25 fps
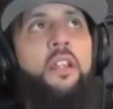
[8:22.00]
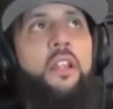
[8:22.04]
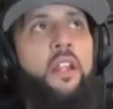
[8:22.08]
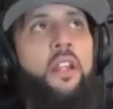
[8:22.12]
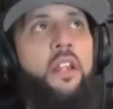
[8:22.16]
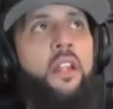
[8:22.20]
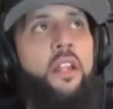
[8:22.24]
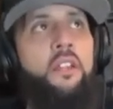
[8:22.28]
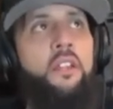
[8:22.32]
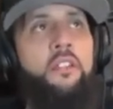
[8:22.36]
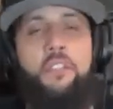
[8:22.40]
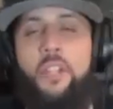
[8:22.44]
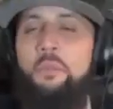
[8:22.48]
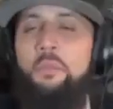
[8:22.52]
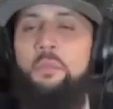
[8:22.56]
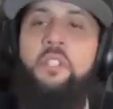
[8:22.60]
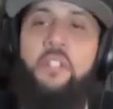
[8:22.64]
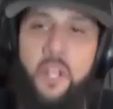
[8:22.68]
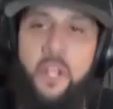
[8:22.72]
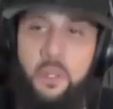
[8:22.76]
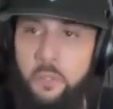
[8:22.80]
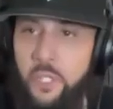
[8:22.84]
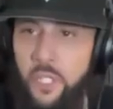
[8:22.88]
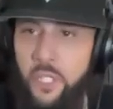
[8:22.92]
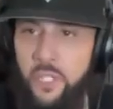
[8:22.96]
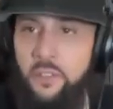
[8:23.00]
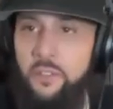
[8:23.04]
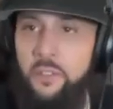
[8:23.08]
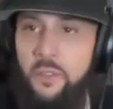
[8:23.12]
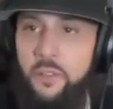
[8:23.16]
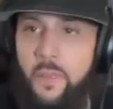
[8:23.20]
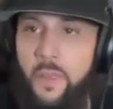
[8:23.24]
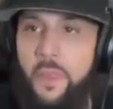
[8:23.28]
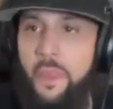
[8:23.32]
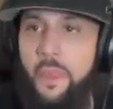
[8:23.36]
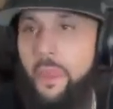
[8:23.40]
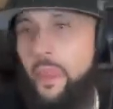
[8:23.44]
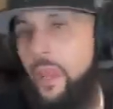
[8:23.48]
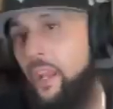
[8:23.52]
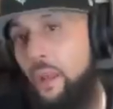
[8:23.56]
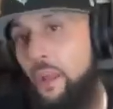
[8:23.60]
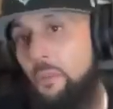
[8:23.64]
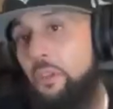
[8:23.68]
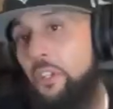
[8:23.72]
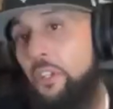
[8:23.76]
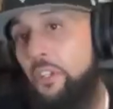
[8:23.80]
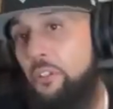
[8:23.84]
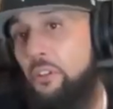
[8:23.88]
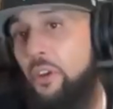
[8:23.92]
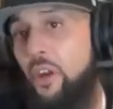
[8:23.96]
something got to be done, and I'm going to
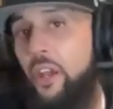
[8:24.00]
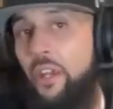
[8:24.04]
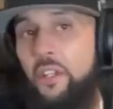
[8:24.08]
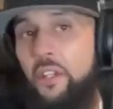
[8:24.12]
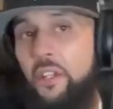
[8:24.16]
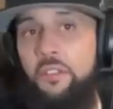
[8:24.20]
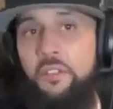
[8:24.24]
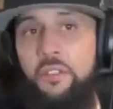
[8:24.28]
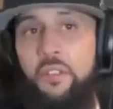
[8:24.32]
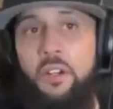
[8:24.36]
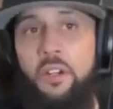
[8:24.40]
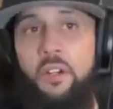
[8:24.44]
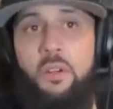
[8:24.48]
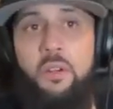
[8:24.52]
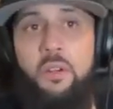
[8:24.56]
try. So